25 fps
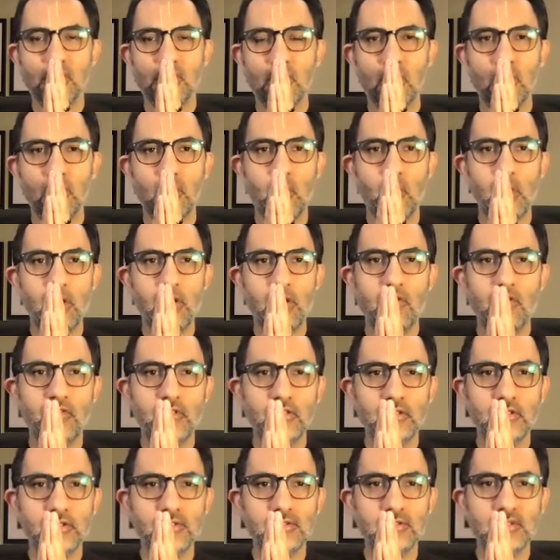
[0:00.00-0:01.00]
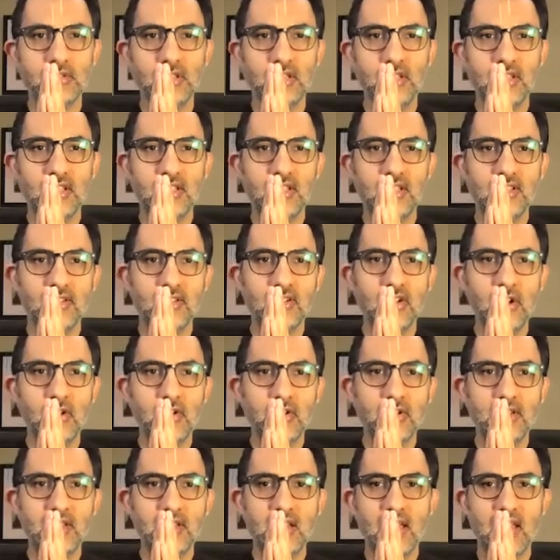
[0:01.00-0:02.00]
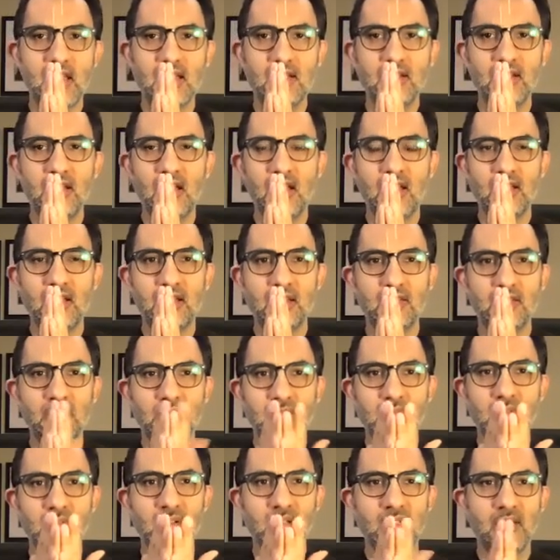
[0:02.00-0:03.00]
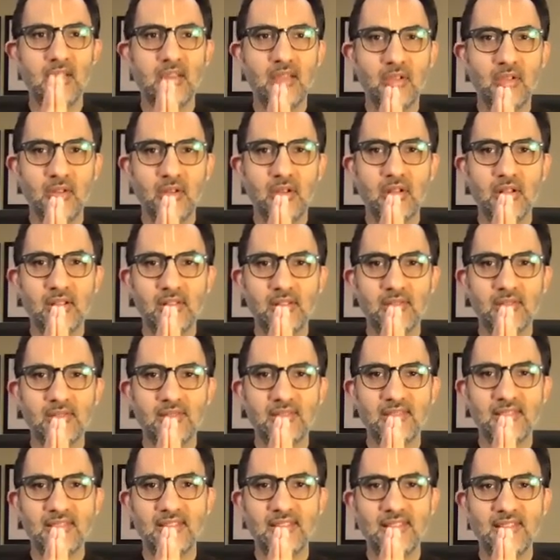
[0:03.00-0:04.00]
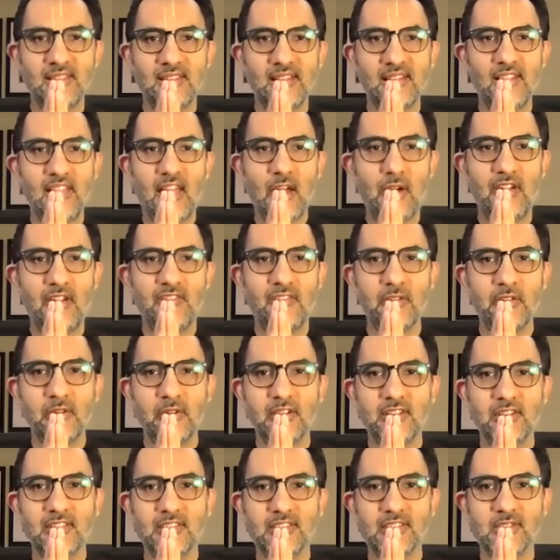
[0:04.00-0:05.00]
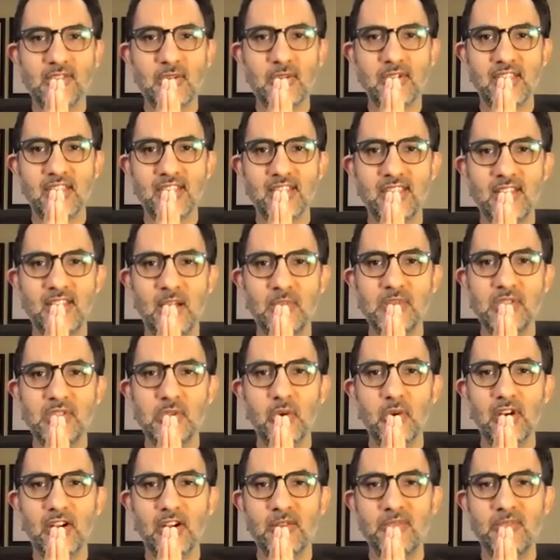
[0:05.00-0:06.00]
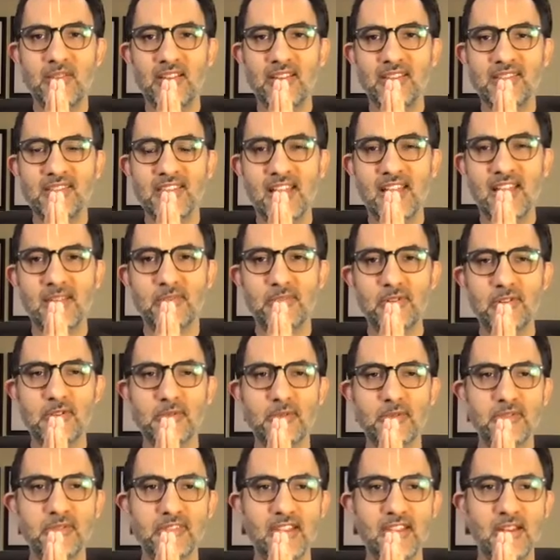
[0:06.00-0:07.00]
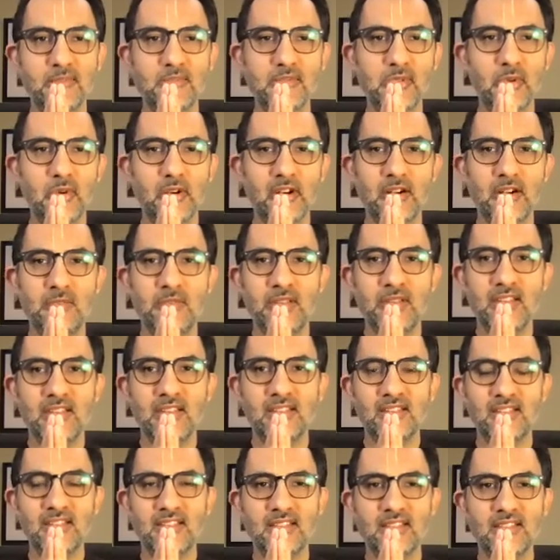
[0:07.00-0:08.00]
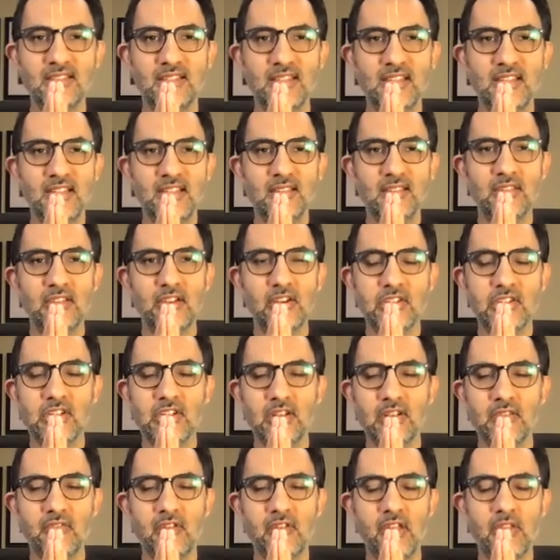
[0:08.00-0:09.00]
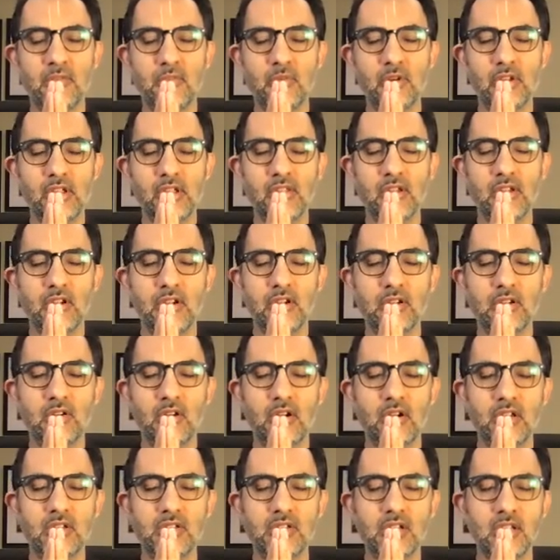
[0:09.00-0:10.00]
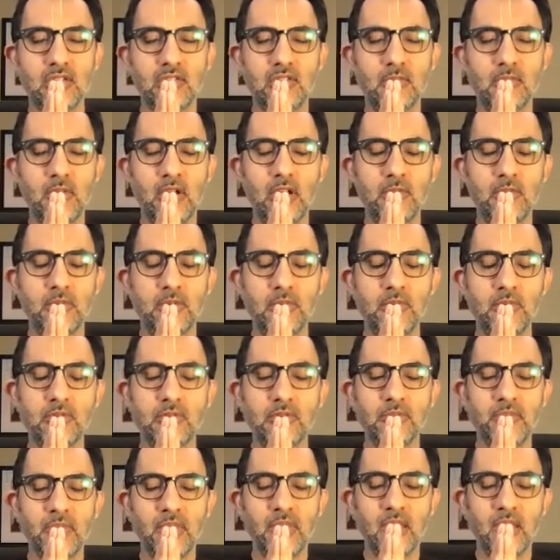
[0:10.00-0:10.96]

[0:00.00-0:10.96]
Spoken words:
So a wonderful note to end on, and I'll allow everyone to soak in, absorb, as Adi Pushpa said, absorb in the darshan of Radha Muralidhar, Gaura Chandra Mahaprabhu.